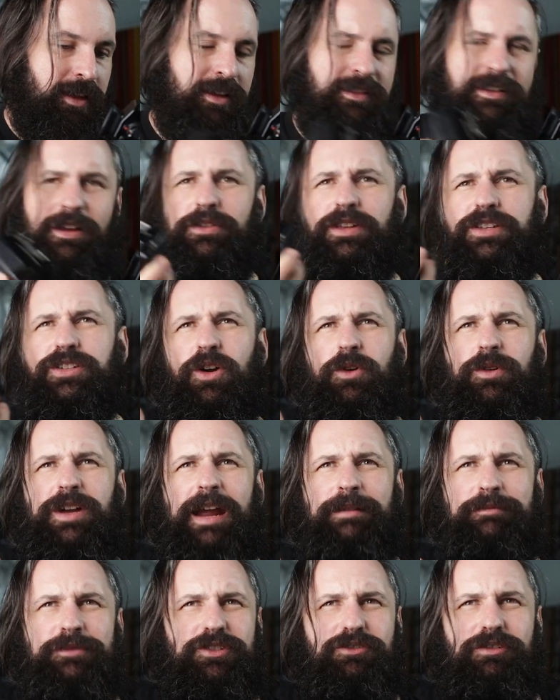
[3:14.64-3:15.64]
Now this whole
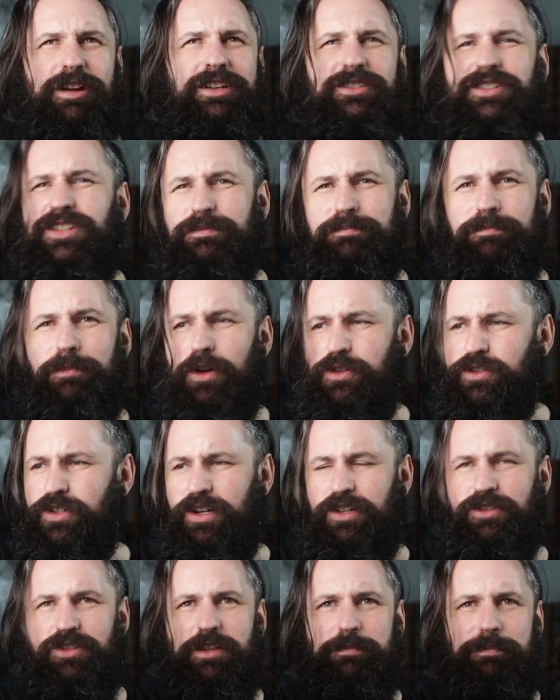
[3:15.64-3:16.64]
camera is great because it's
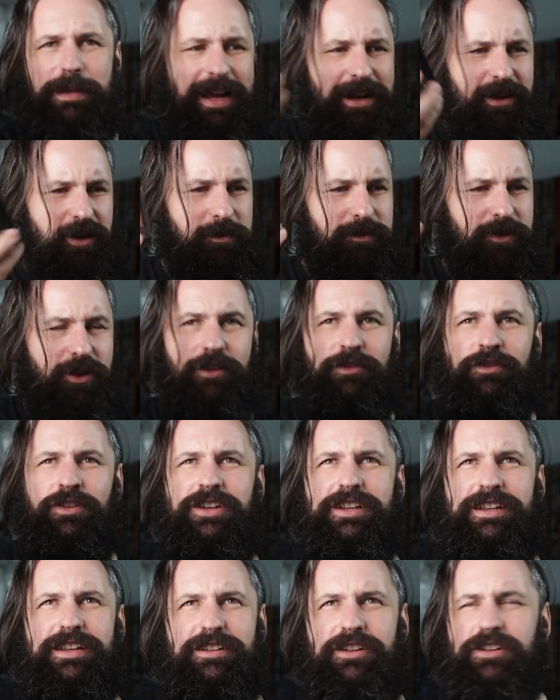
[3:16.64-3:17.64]
modular. So the back comes off
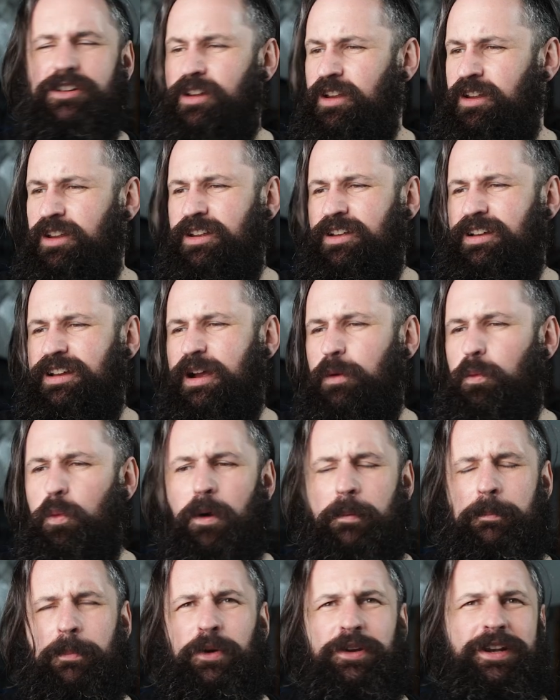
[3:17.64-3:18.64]
and you can, at
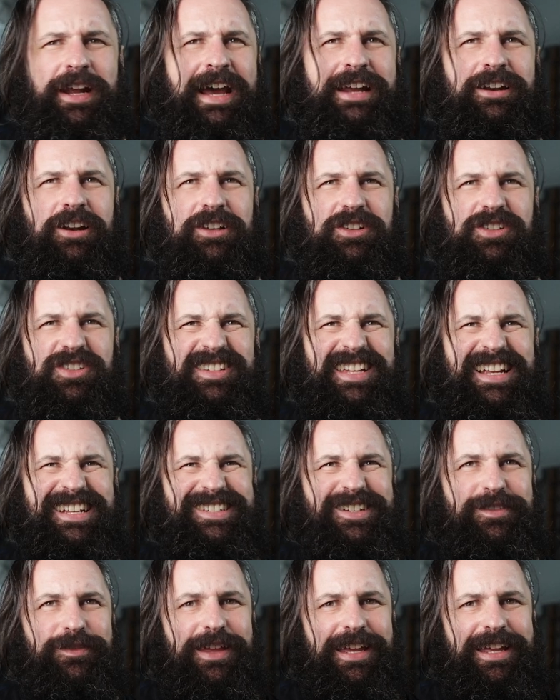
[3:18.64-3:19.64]
one point I had like
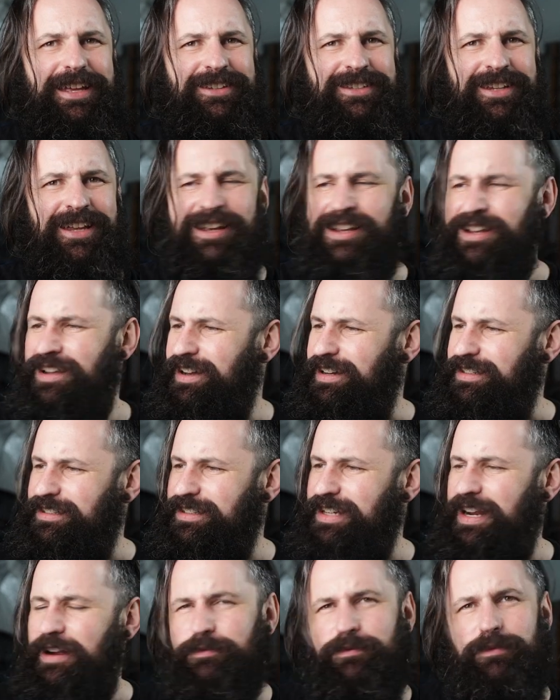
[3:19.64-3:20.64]
six of these and
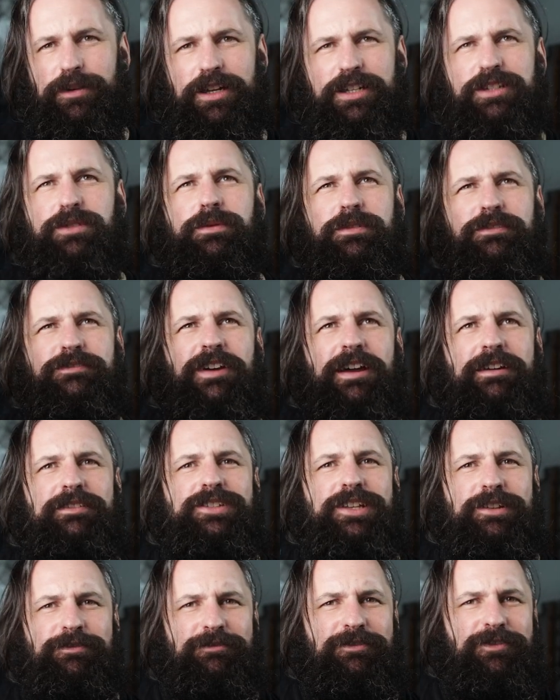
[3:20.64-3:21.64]
I'd have them loaded with
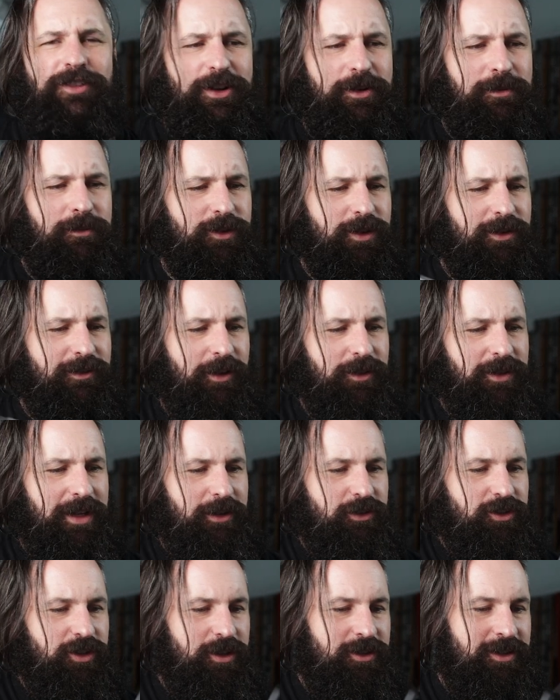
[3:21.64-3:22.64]
various different films. So if I was
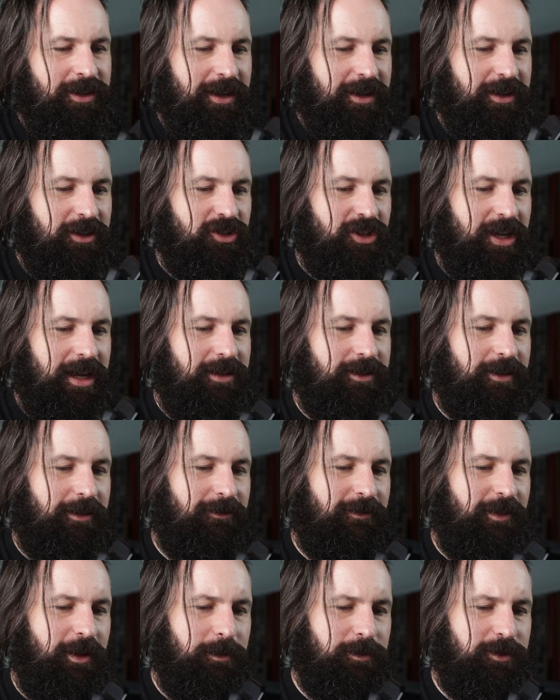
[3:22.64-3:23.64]
out shooting, I could change the
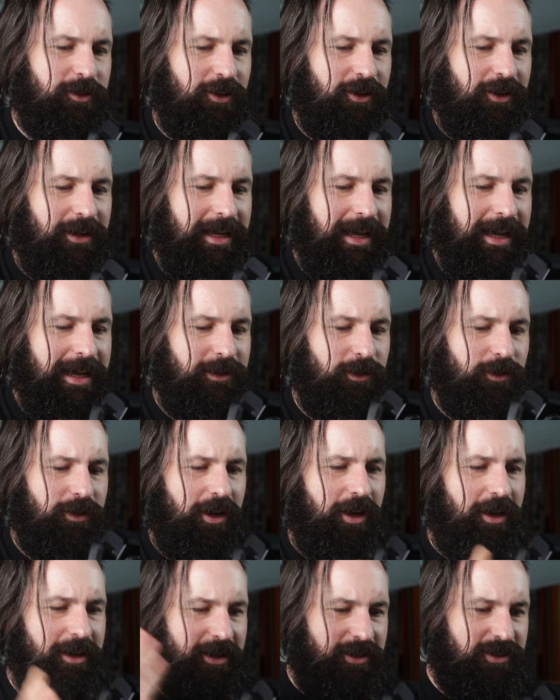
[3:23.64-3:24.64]
film stock I had or
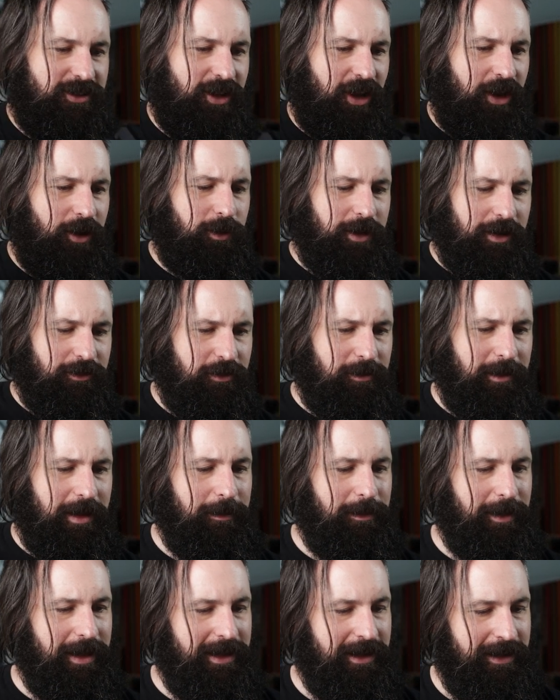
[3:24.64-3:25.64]
the ISO, whatever it
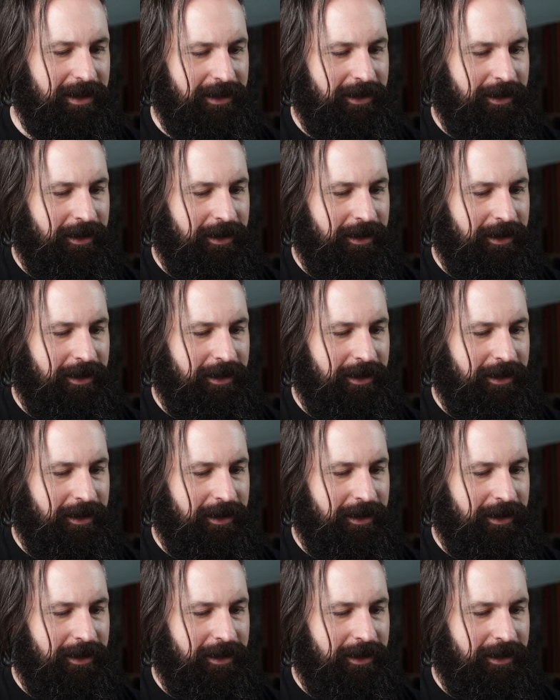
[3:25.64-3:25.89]
may be.